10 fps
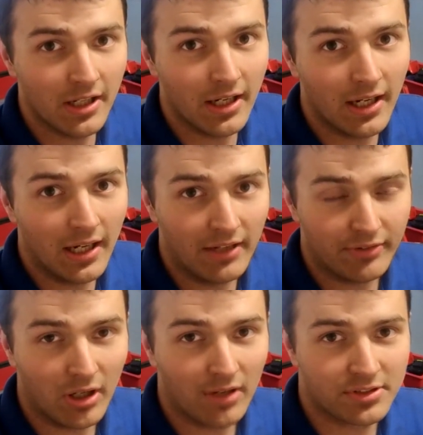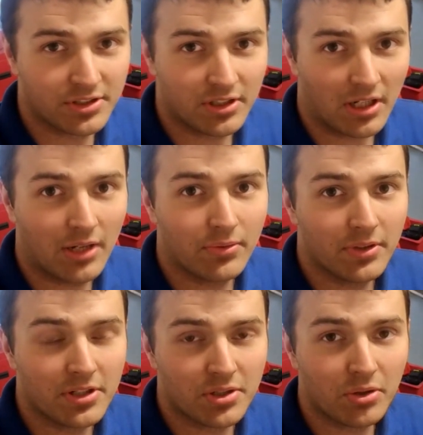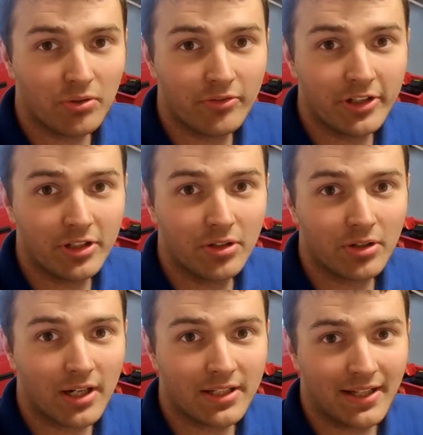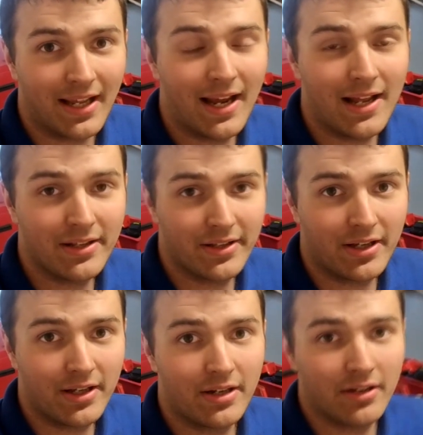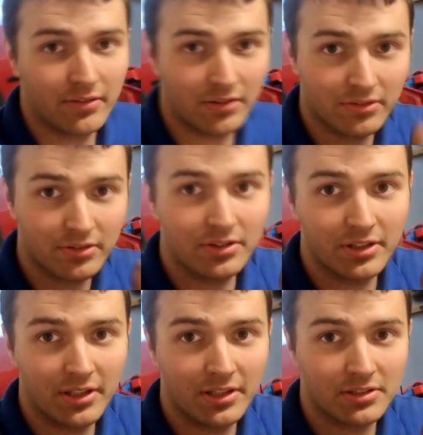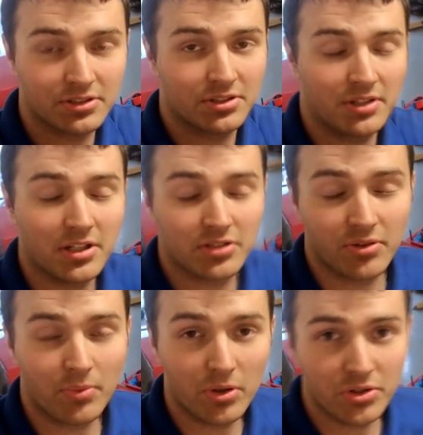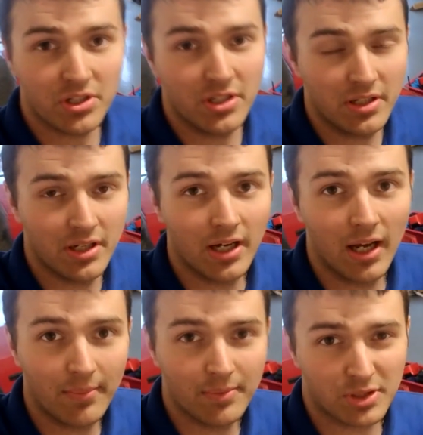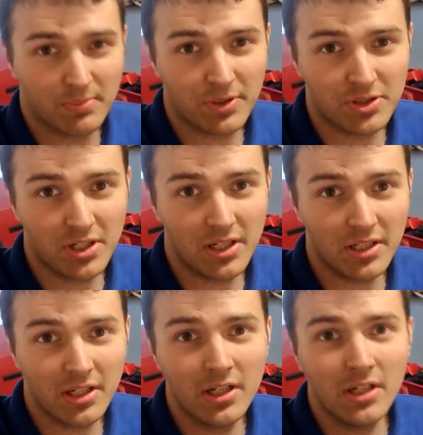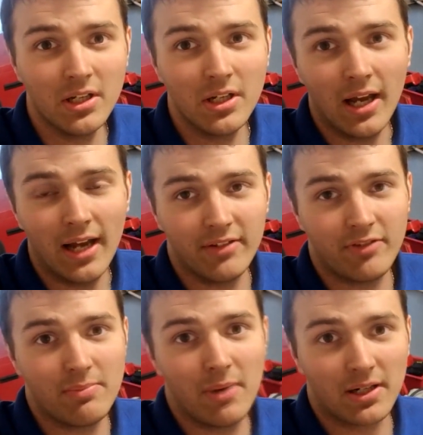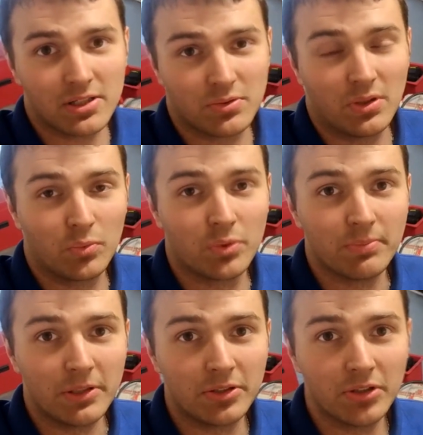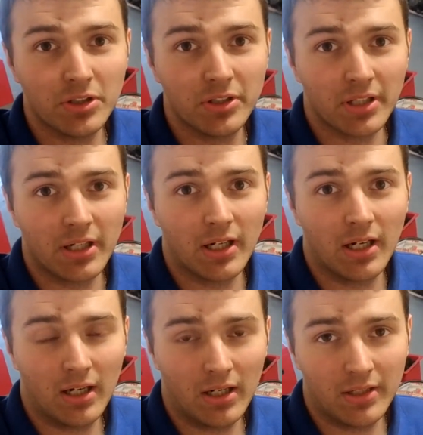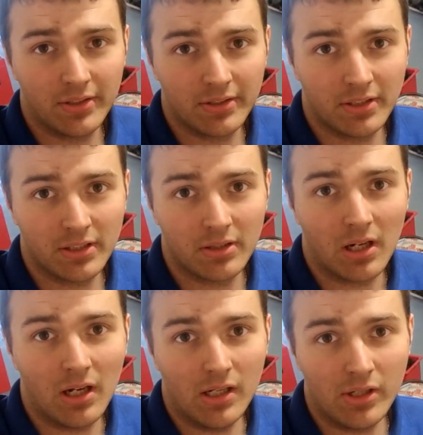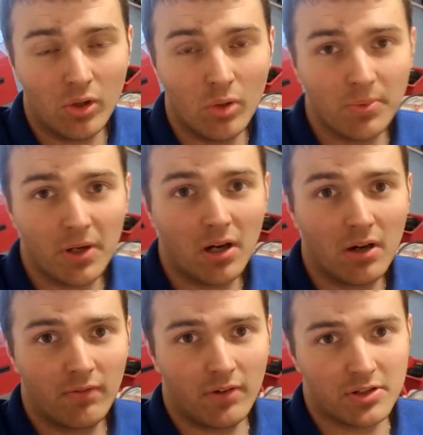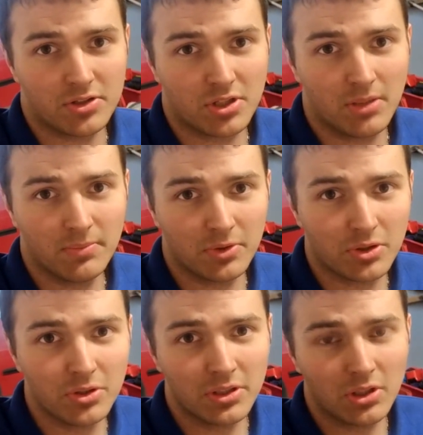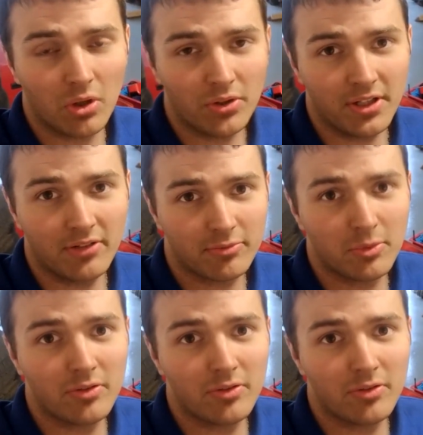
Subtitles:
If you have stuck out this whole video right to the end, then really thanks for watching. It's appreciated. Any feedback as well would be good, and yeah, I hope to have some good content from